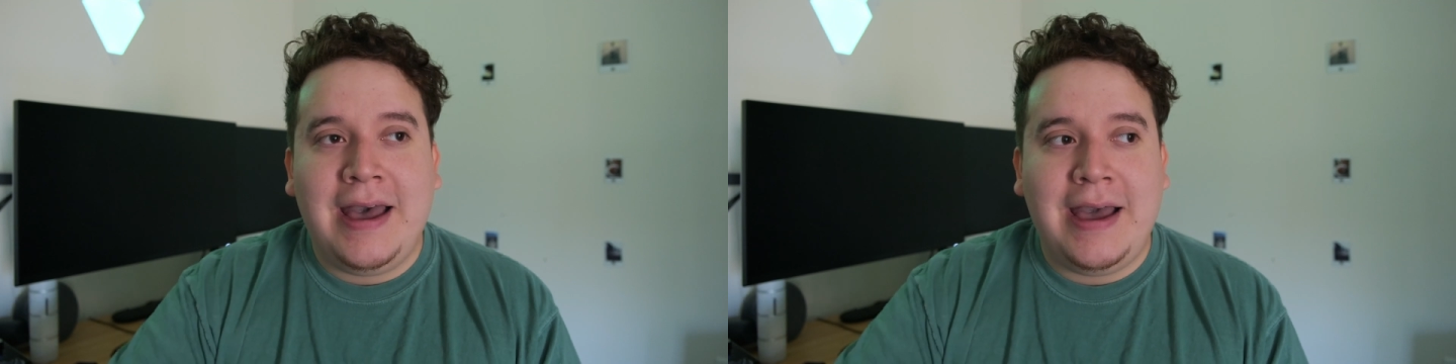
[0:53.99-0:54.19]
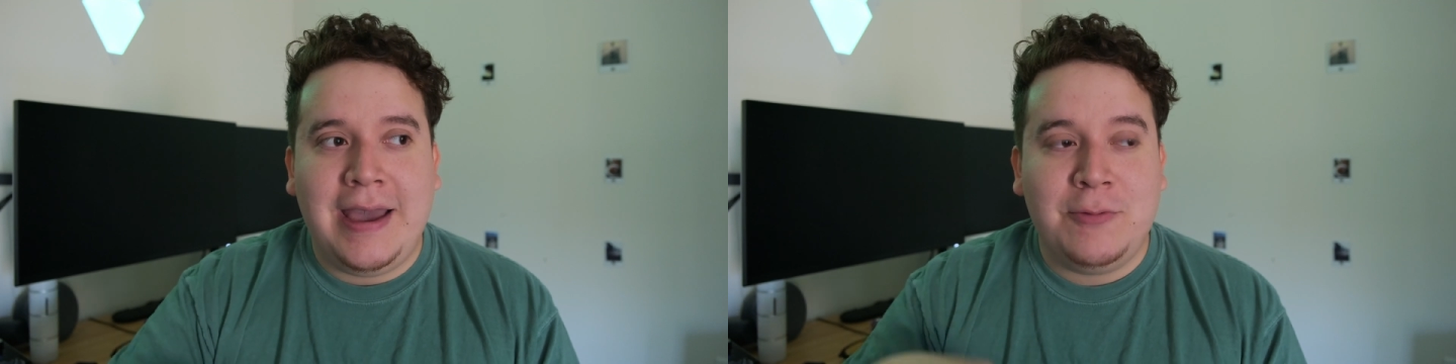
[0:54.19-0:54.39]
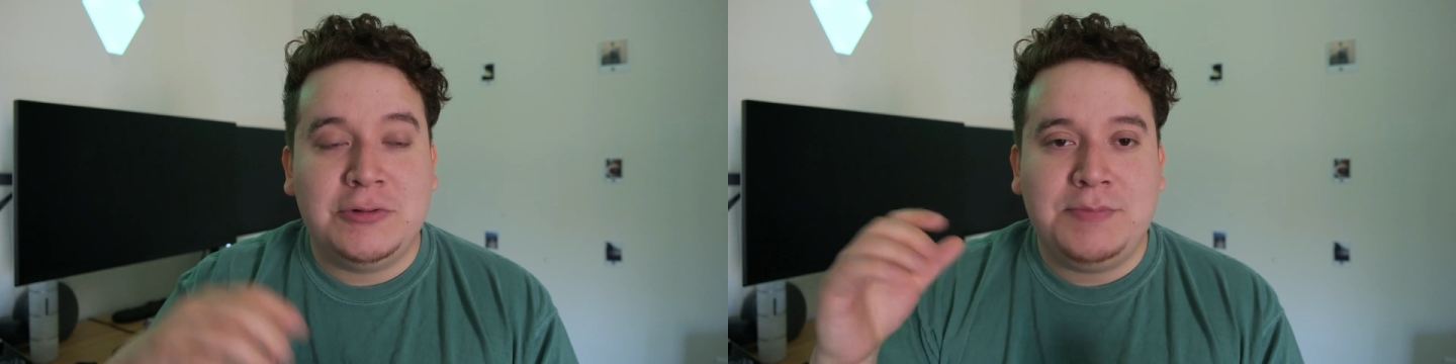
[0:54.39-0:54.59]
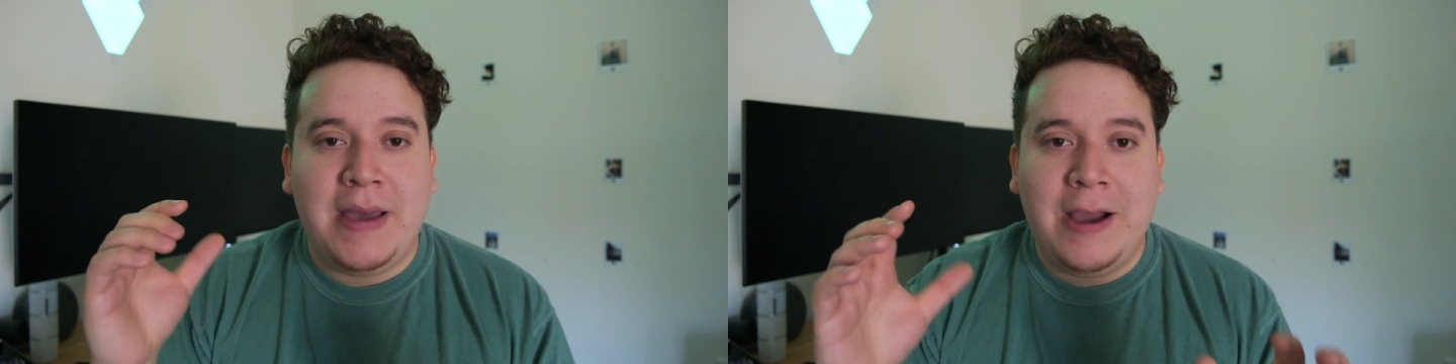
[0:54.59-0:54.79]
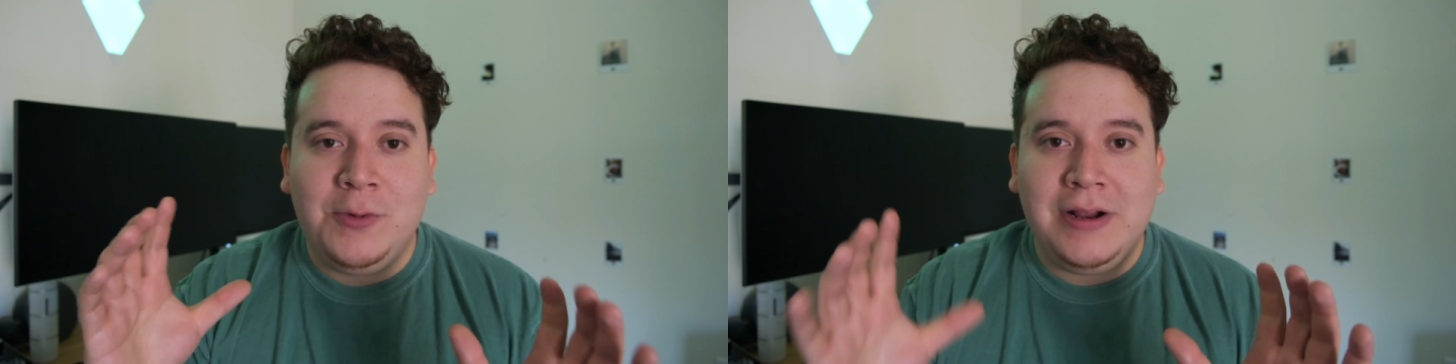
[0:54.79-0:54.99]
I was
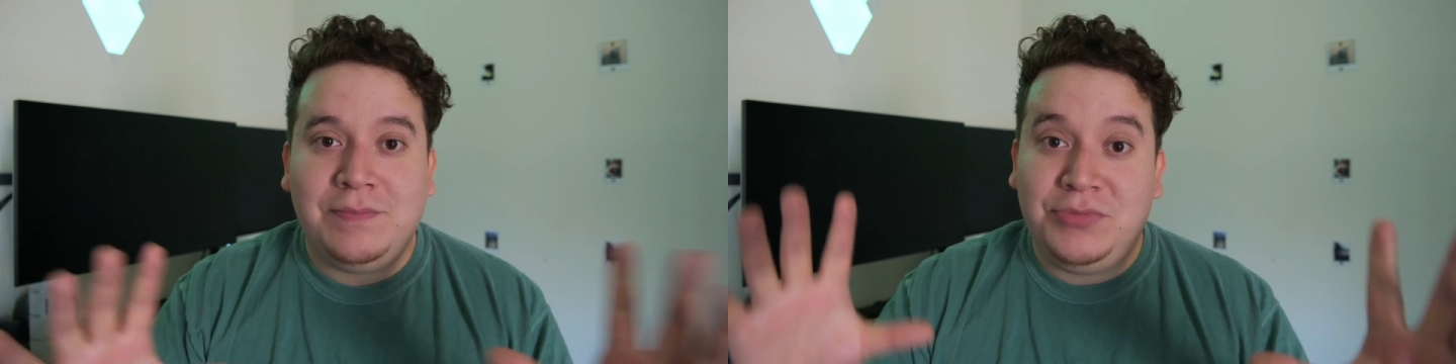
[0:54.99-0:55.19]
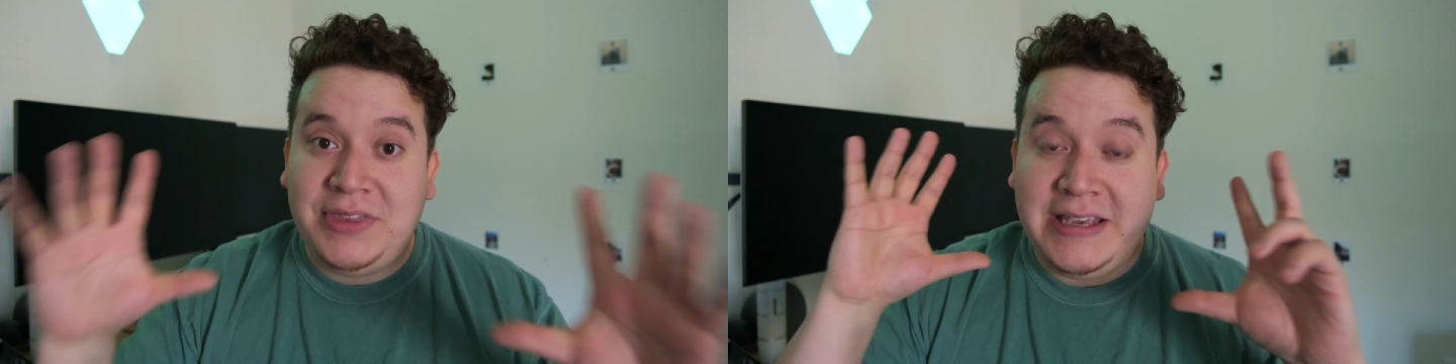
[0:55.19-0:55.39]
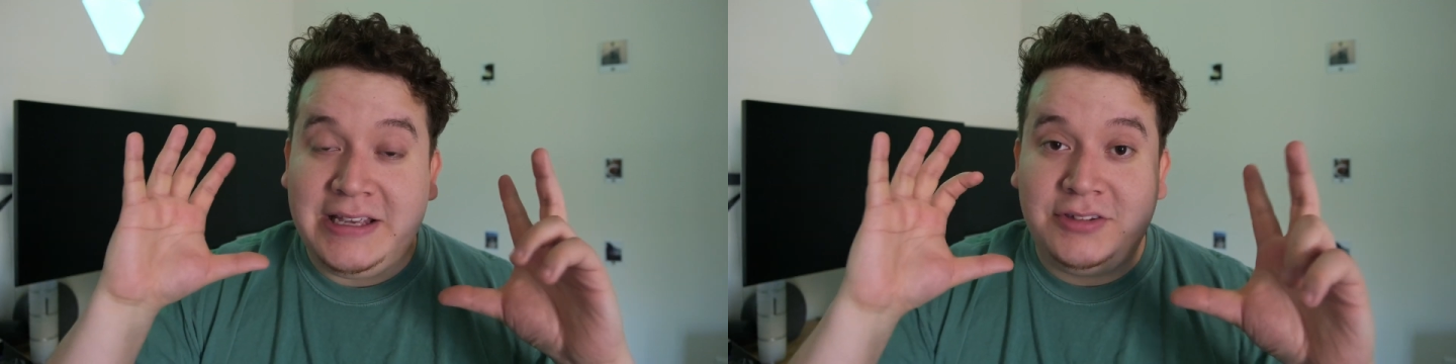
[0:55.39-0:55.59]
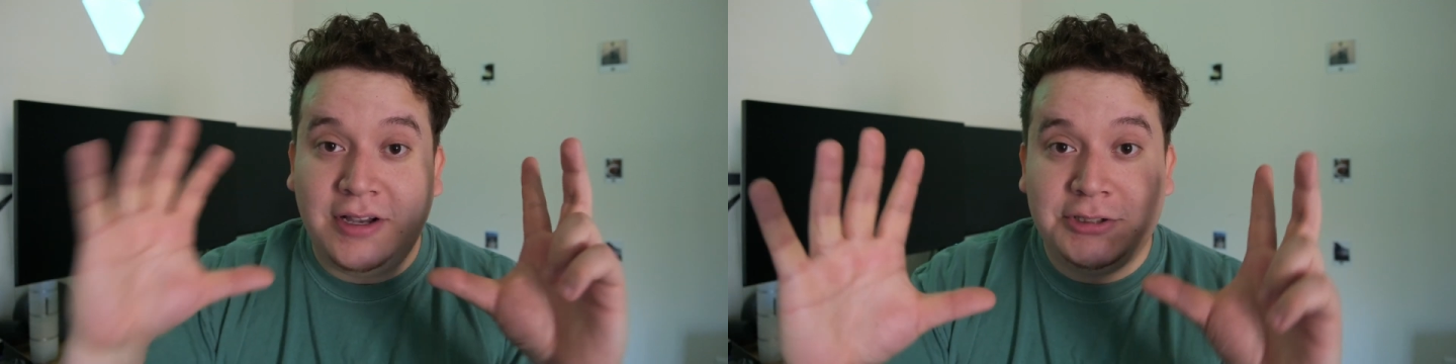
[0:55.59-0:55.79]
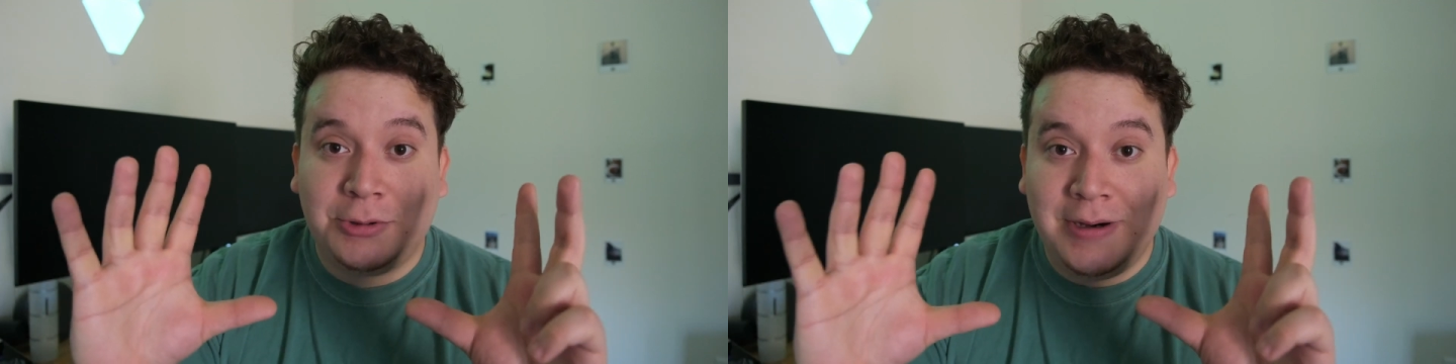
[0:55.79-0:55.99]
powering the
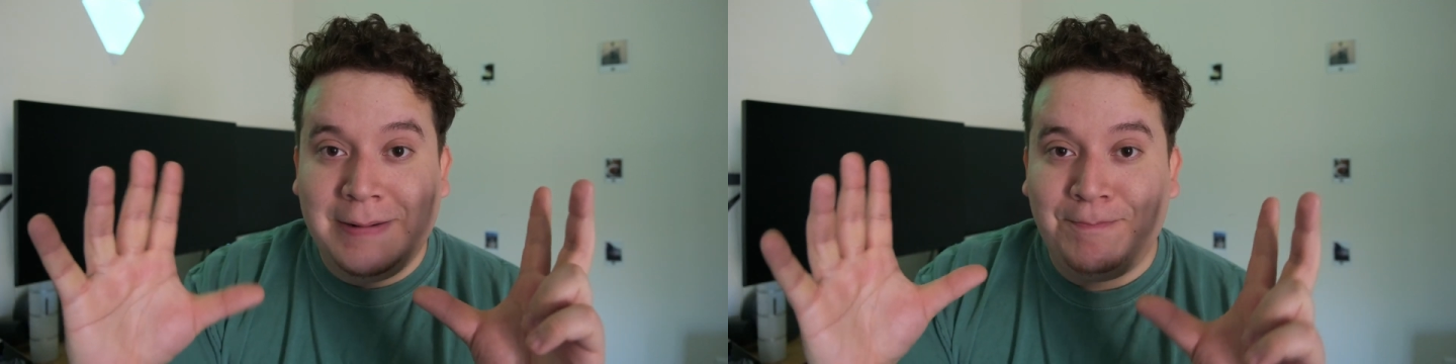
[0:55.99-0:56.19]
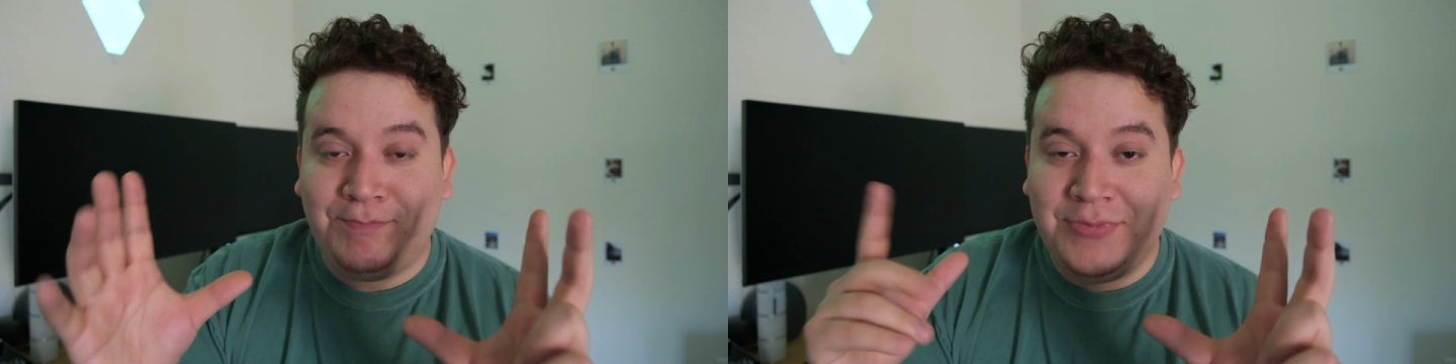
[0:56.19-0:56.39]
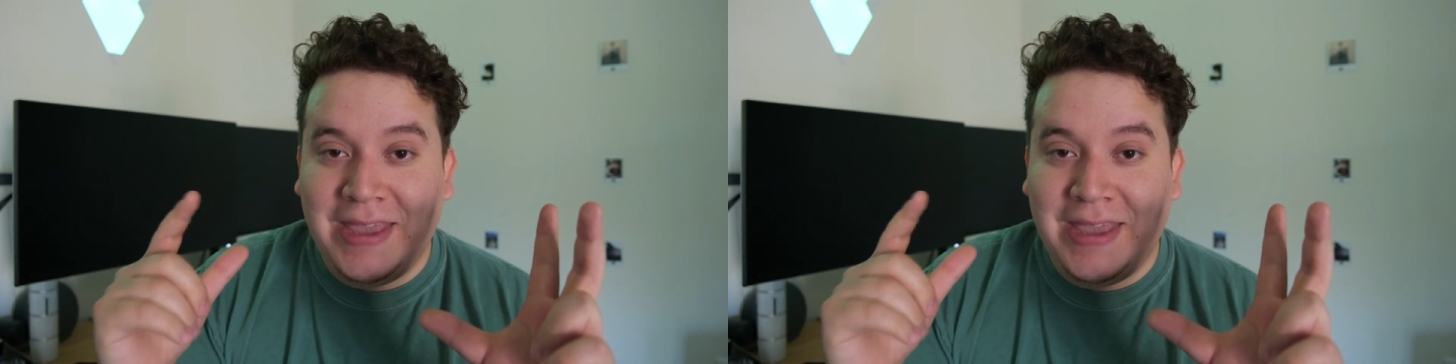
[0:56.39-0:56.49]
touchscreen,